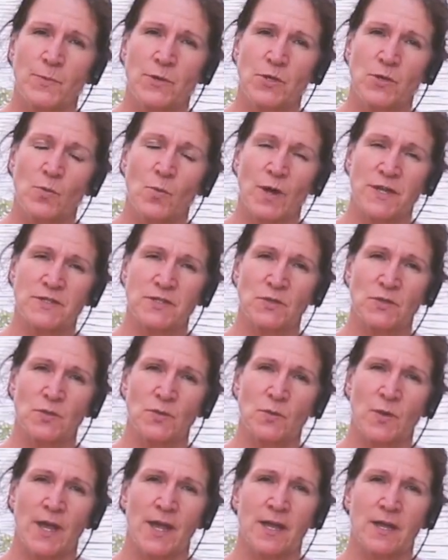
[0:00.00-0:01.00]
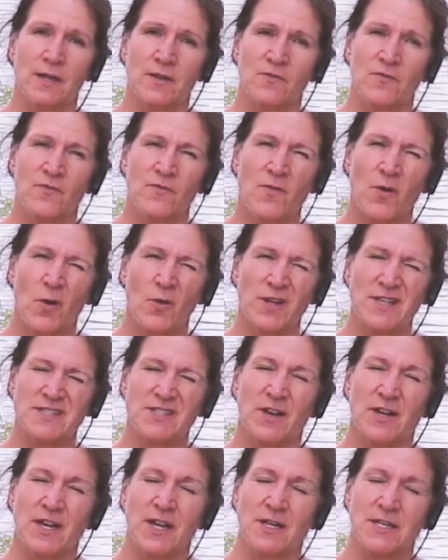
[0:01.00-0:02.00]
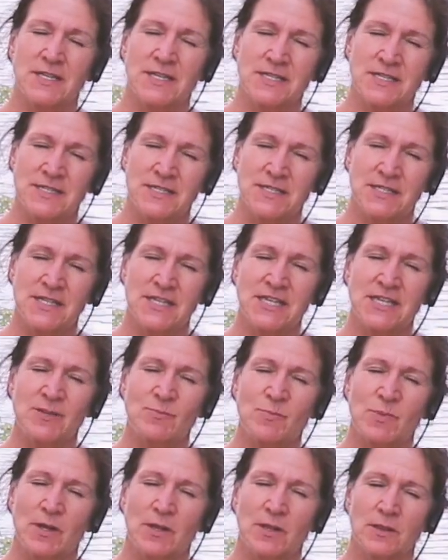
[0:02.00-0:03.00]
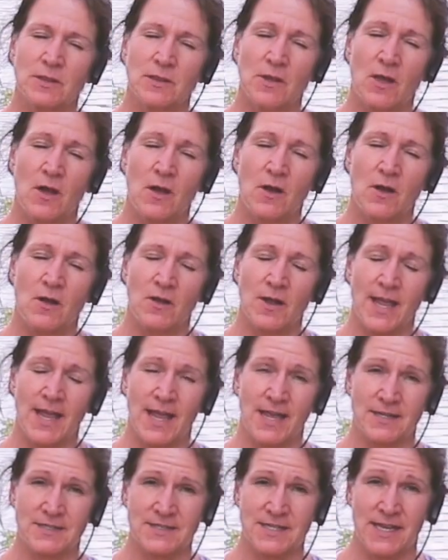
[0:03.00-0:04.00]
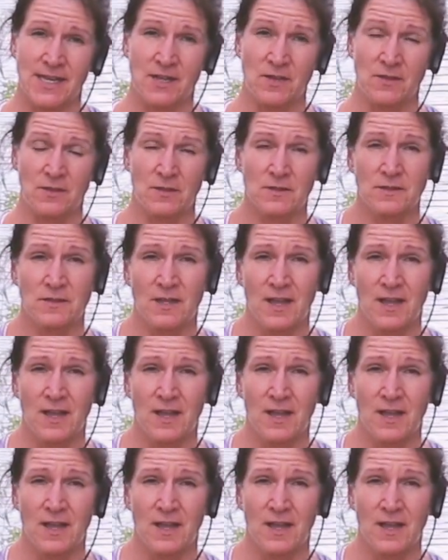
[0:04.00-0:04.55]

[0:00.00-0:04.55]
you want to focus on a deep, long exhale.